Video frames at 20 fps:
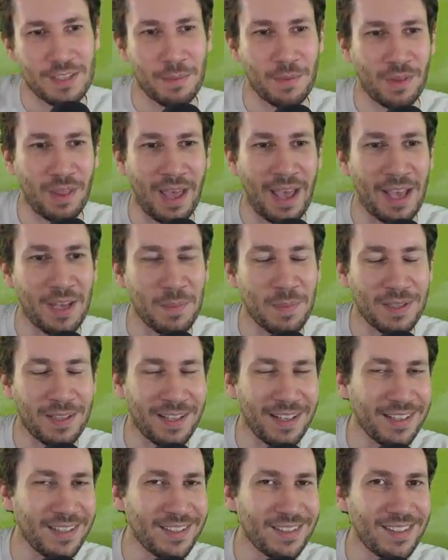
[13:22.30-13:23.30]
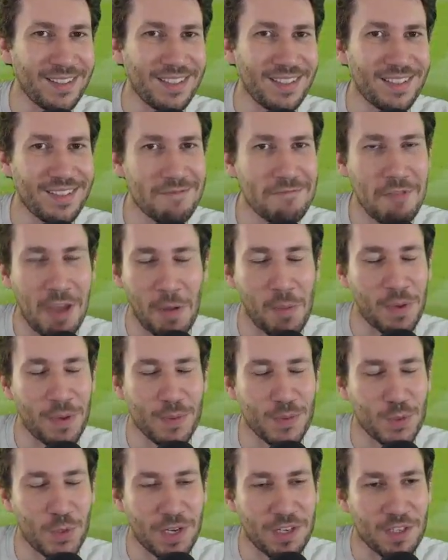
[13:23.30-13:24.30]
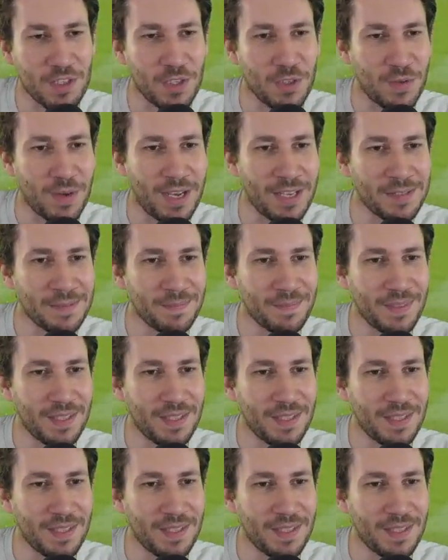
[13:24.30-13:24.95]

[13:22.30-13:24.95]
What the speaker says: I'm glad, but like not what he was trying to do, right?